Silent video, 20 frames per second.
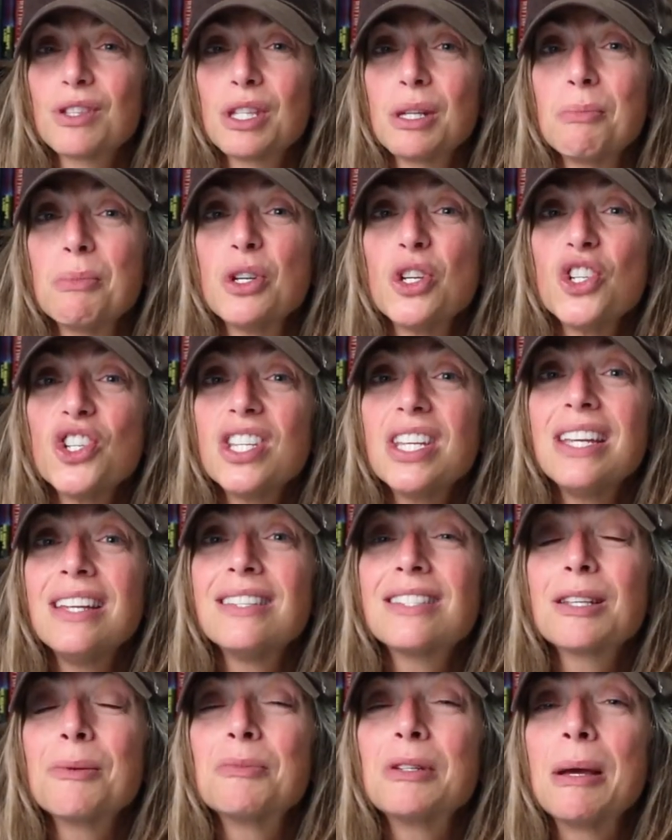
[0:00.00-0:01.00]
The
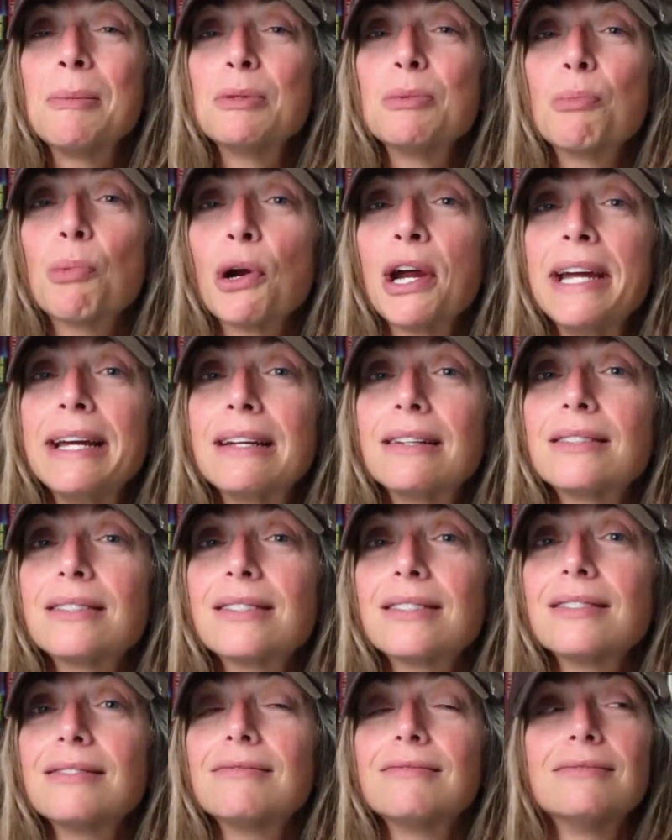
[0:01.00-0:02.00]
machine sometimes
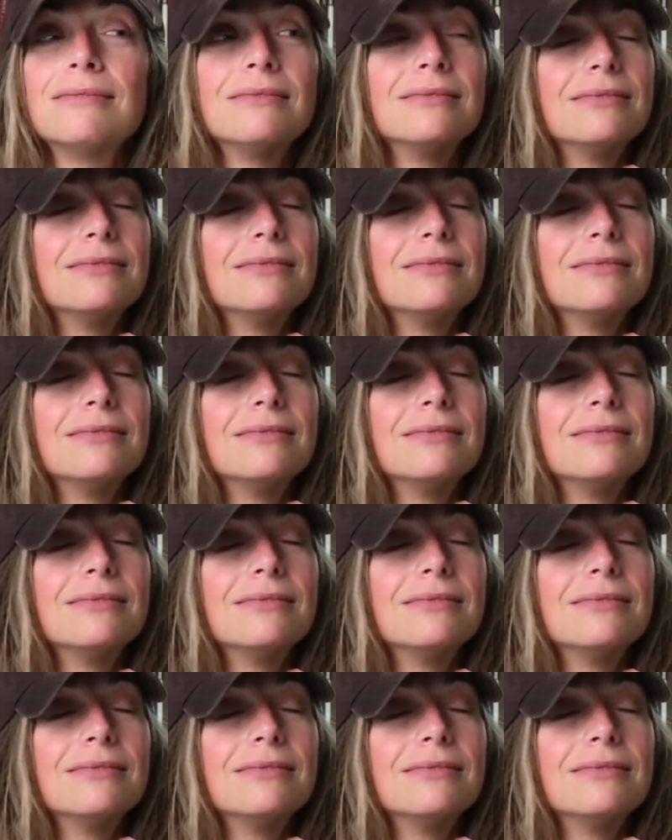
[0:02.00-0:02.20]
breaks.